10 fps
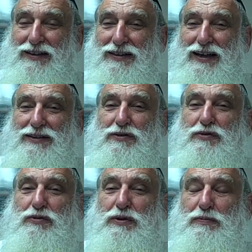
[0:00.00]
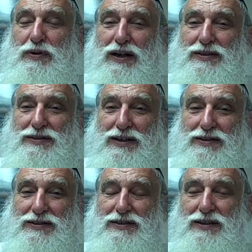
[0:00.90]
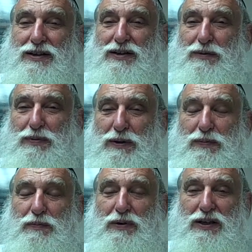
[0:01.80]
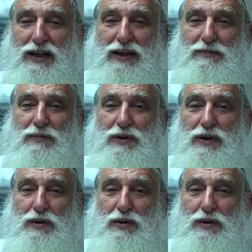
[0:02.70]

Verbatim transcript: And then through the process, the people became